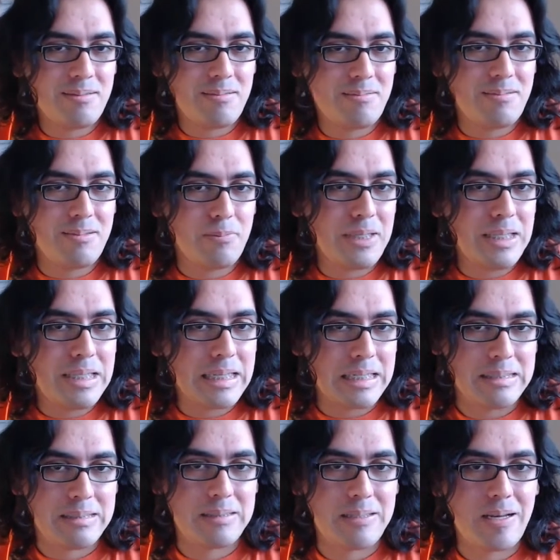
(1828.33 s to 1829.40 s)
You're being like
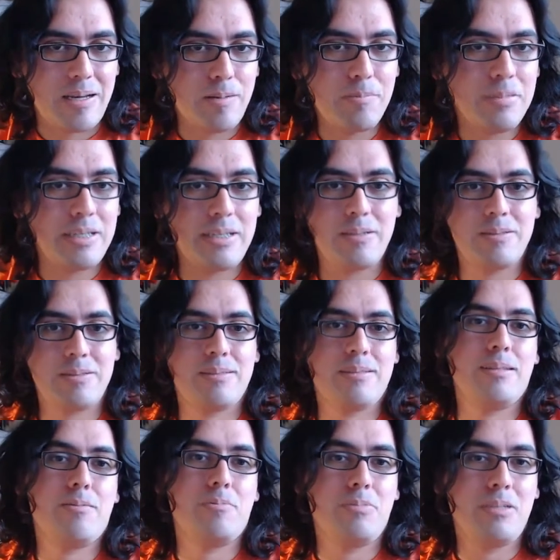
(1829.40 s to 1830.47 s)
a zombie. You're just
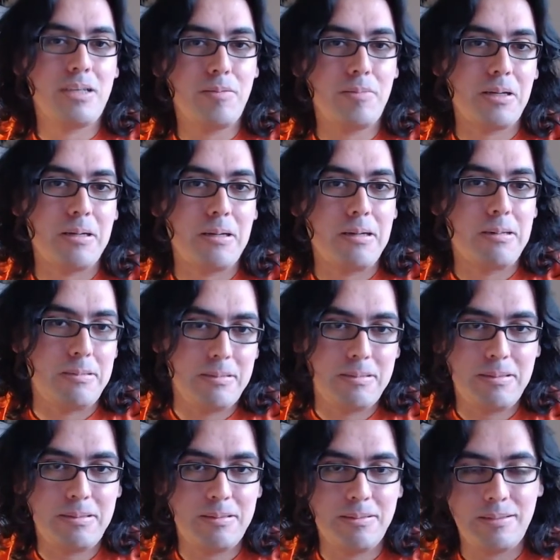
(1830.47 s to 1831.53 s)
gonna become a
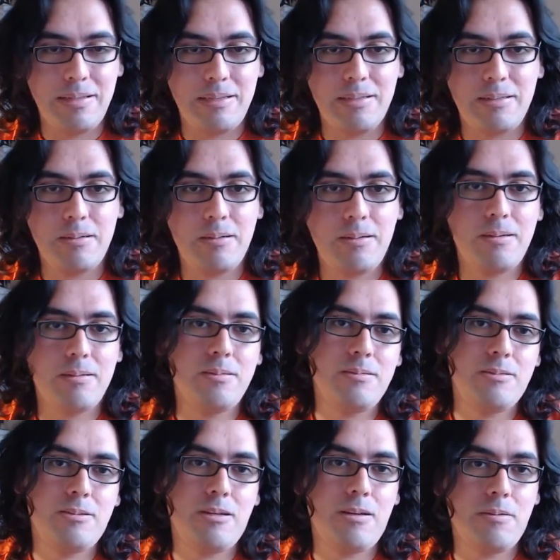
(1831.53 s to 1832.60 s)
husk. Like, yeah, I just
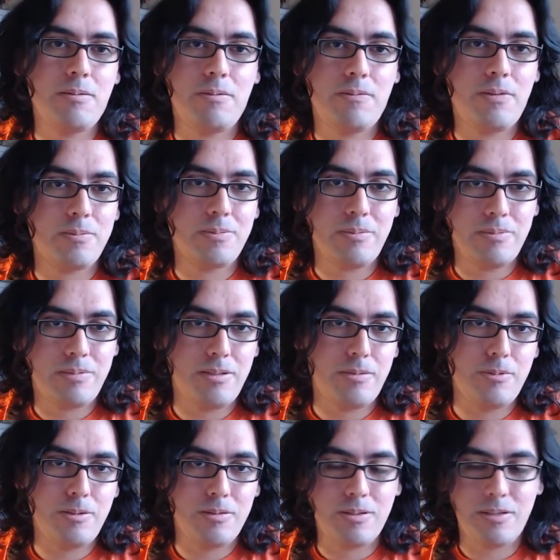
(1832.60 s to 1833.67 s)
draw whatever the fuck people tell
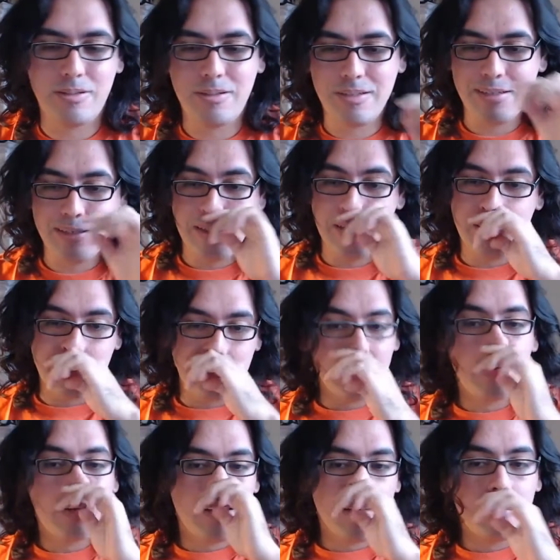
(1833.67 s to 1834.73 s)
me to draw.
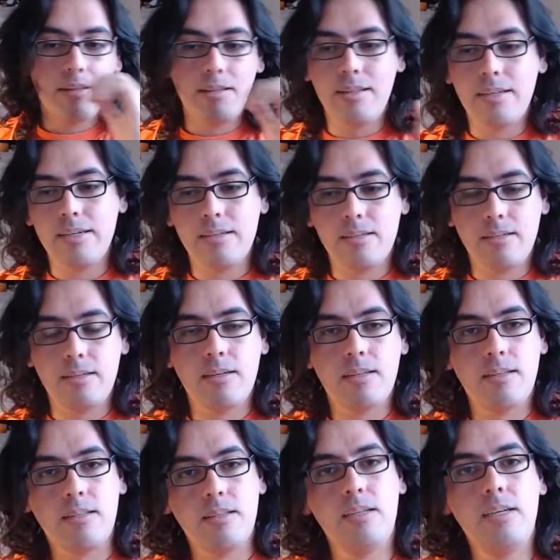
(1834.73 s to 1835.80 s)
Like,
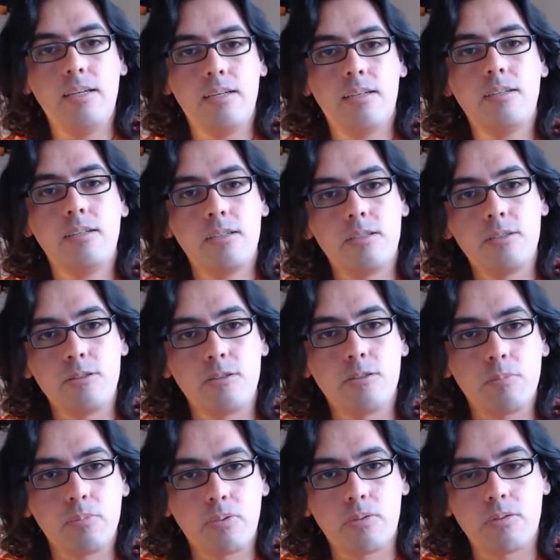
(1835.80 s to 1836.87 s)
cling to your
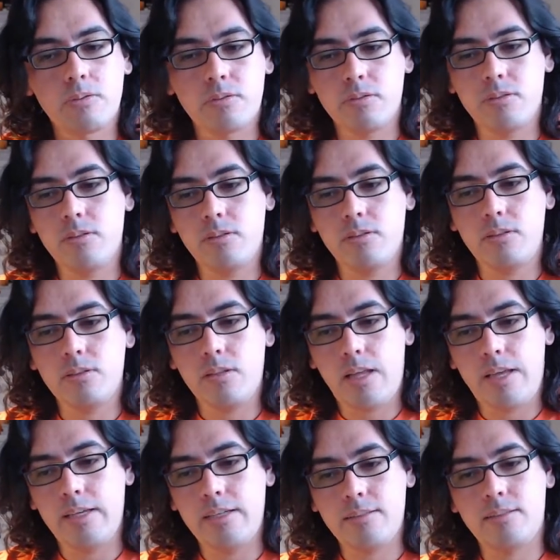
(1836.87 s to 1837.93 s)
personal
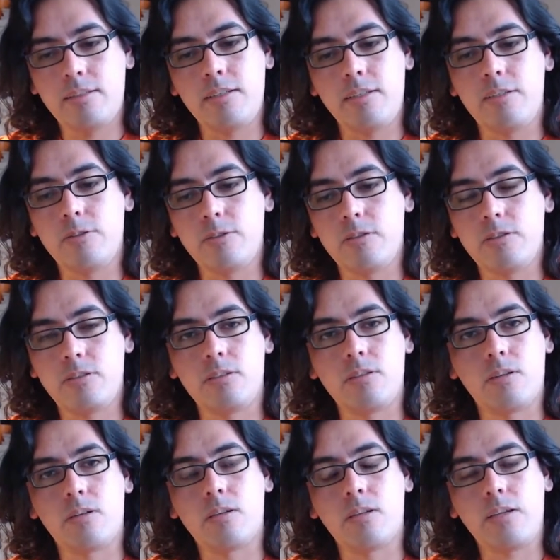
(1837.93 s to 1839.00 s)
likes and interest in
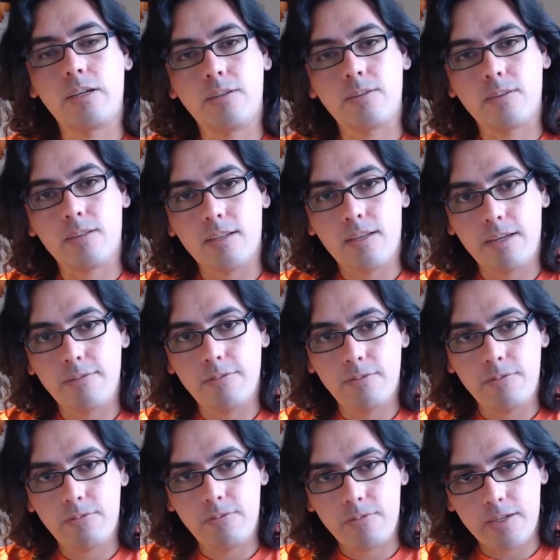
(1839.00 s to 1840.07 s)
art. Like, your life
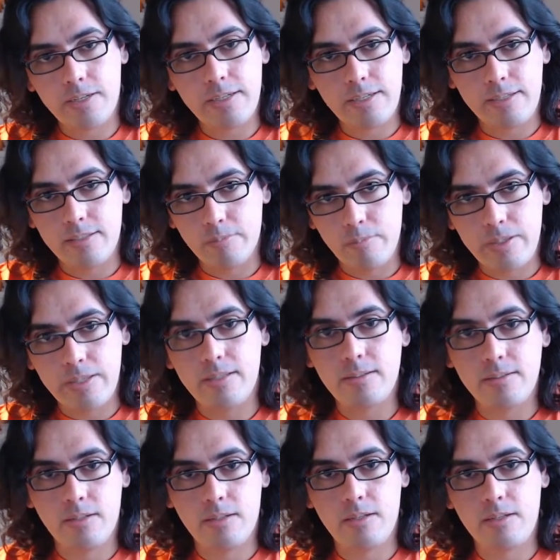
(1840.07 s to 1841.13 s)
fucking depends on it,